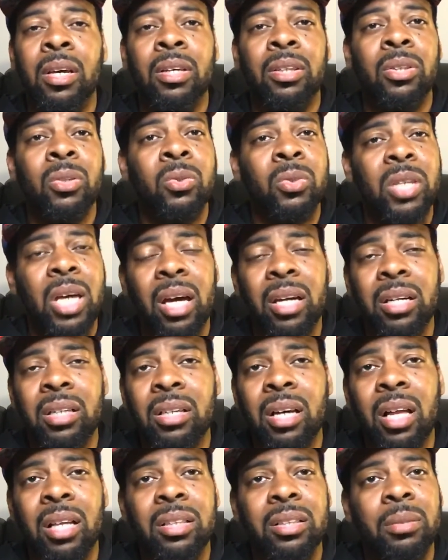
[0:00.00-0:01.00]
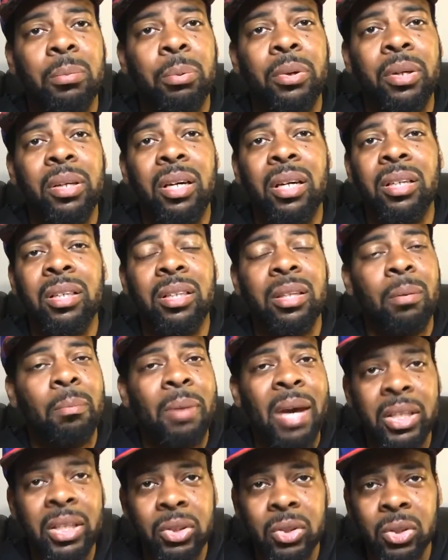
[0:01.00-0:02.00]
Use that $100 to put under your
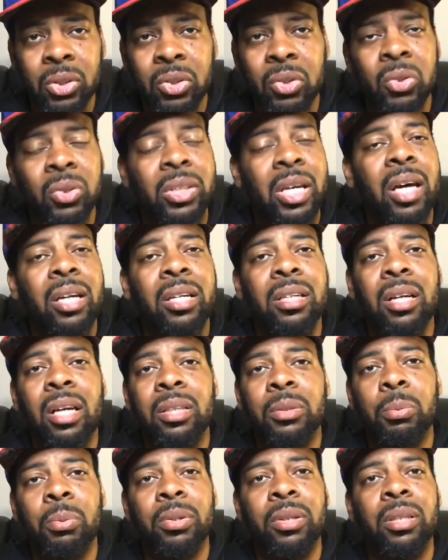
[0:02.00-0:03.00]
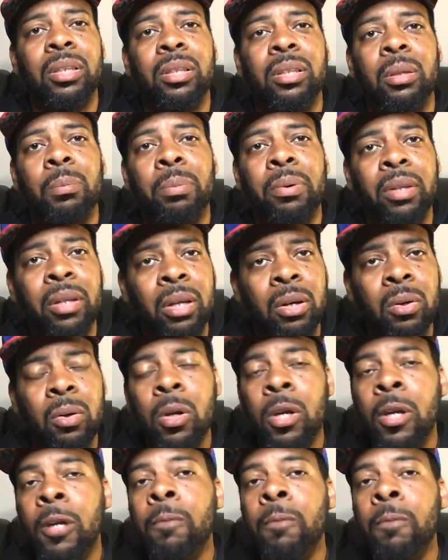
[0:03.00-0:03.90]
mattress. Use that $100 to put it in your pillow.